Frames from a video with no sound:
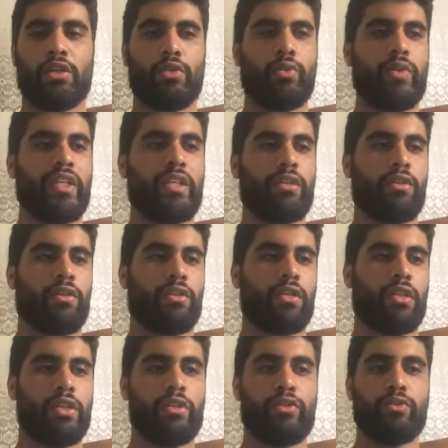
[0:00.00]
we
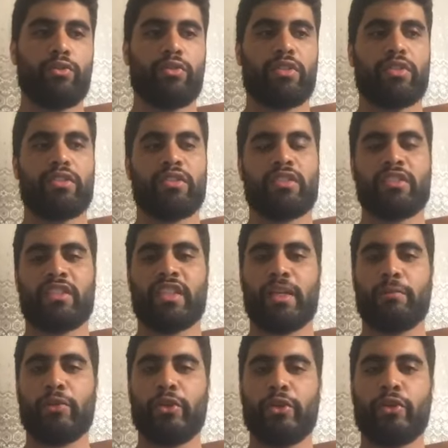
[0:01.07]
use
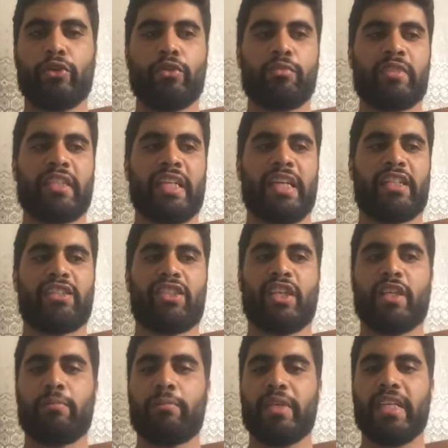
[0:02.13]
some legumes like
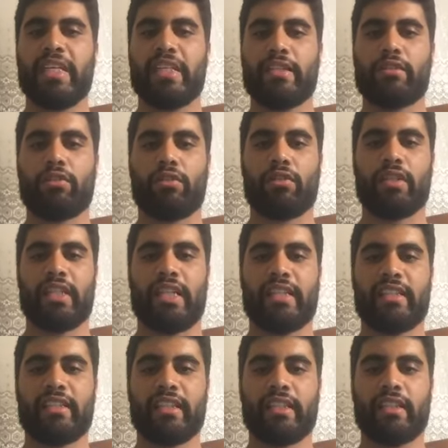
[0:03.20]
chickpeas or
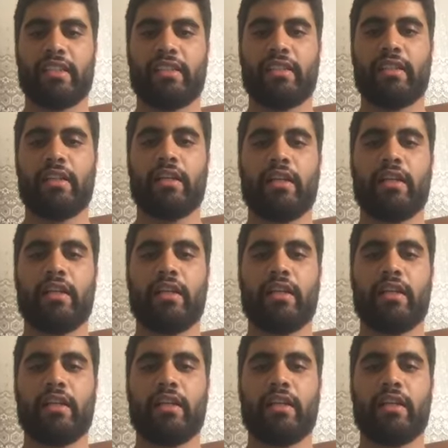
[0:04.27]
lentils,